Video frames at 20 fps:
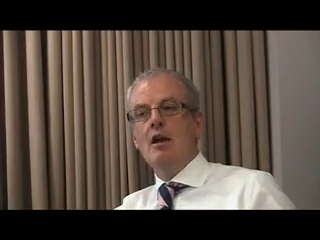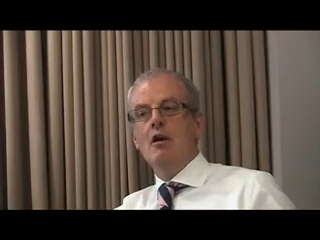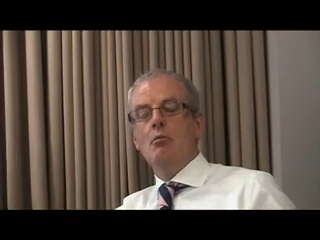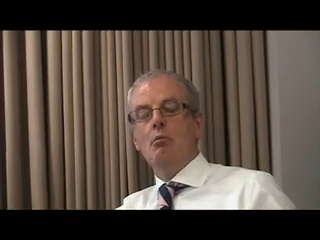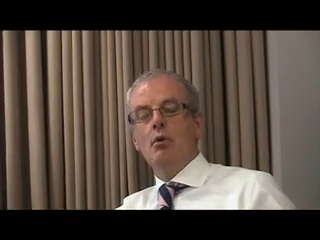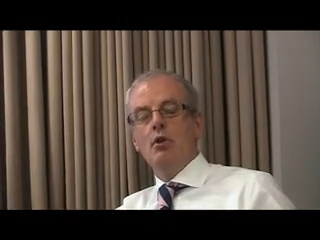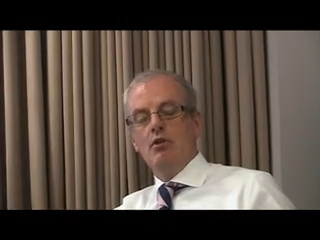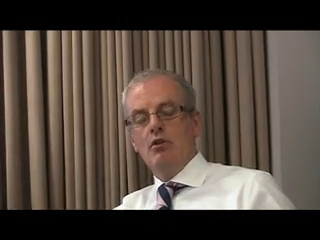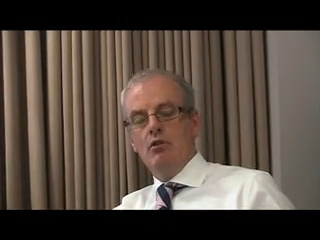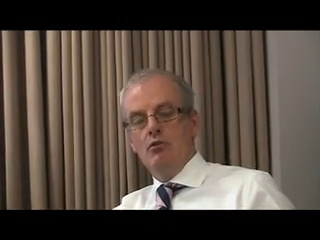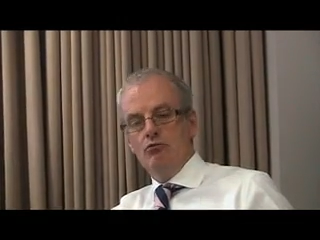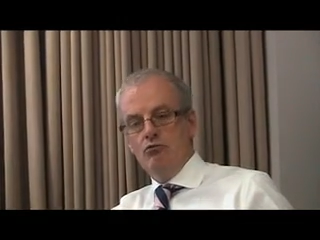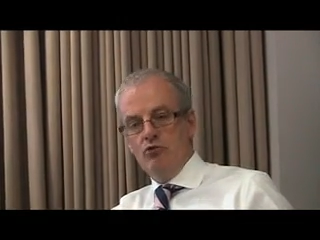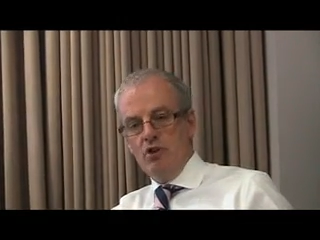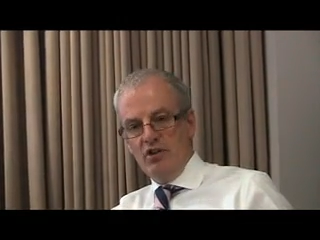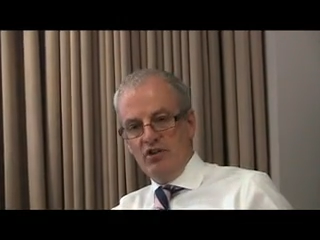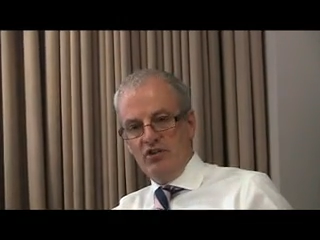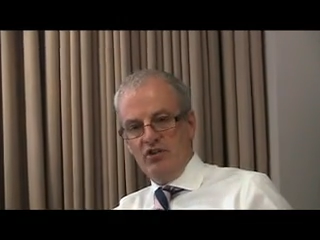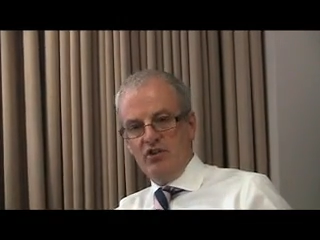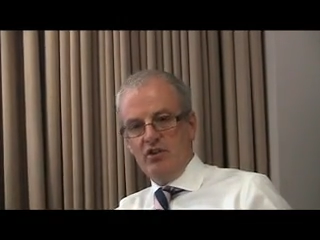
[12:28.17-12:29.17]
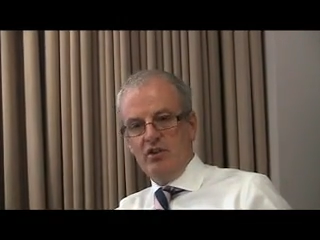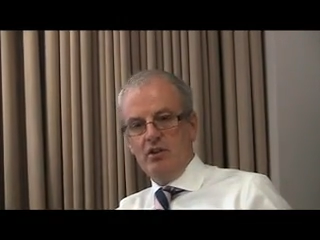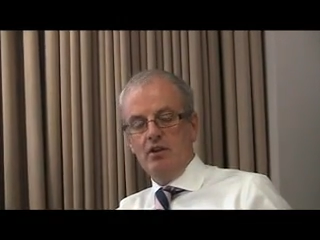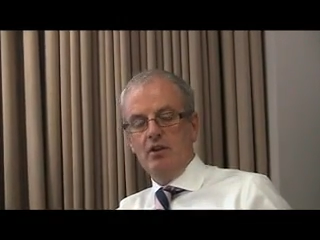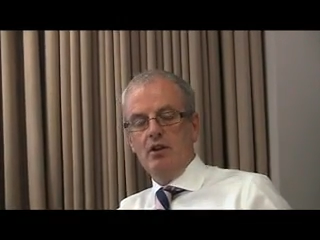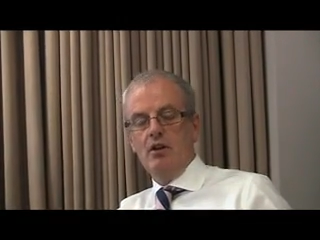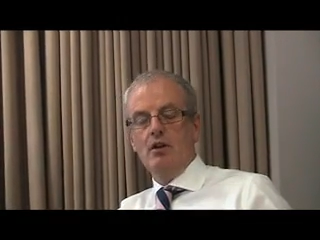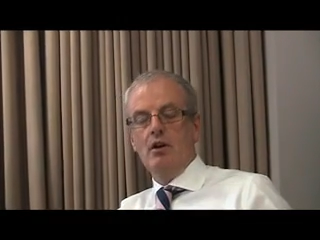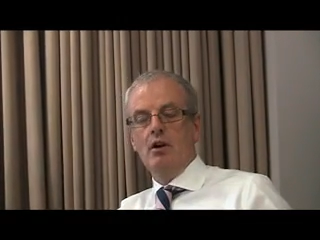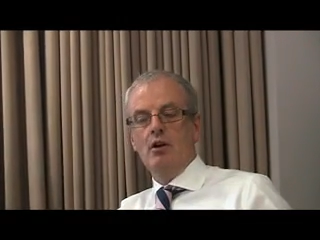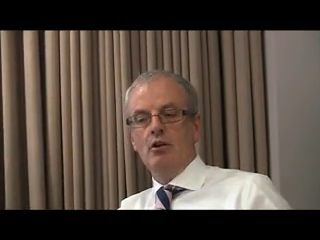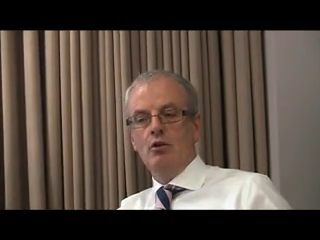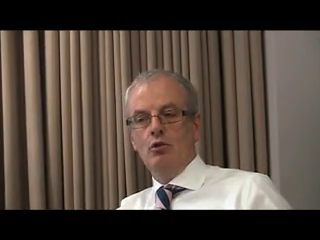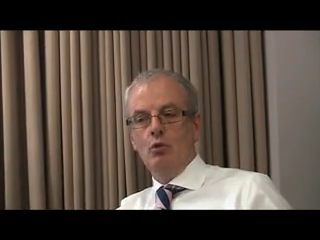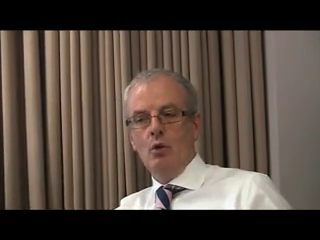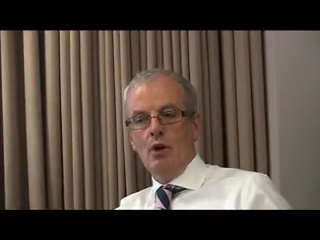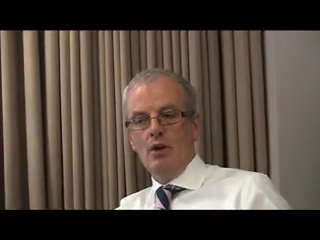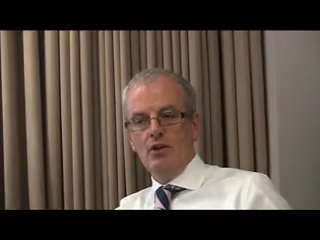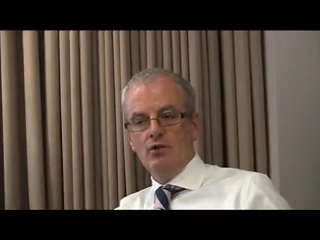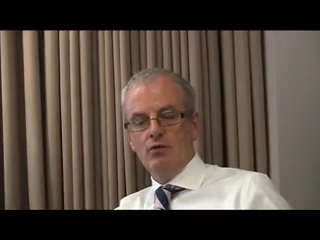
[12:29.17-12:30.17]
But the risks are
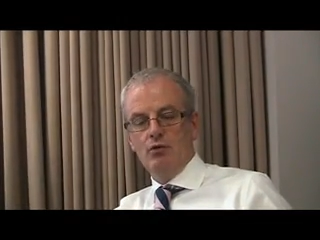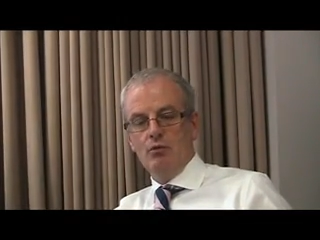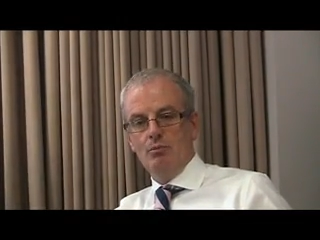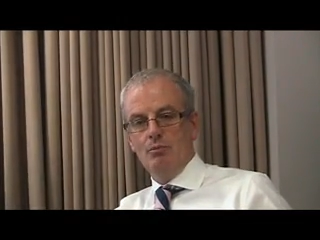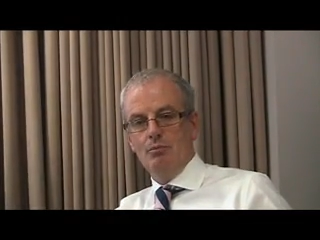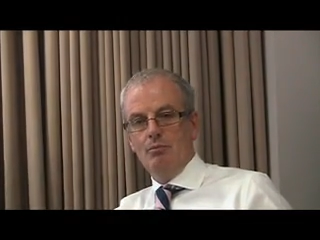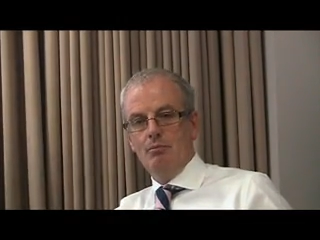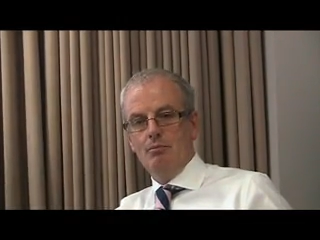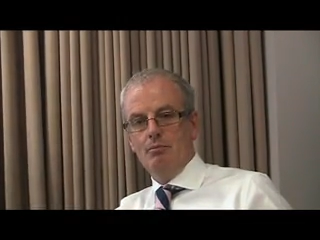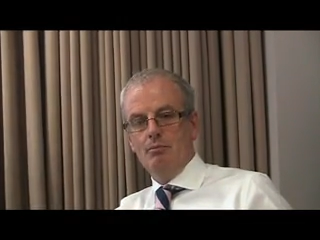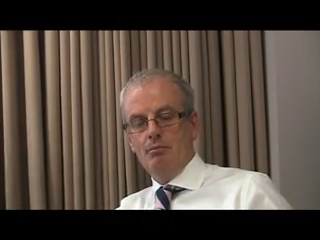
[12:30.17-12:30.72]
always from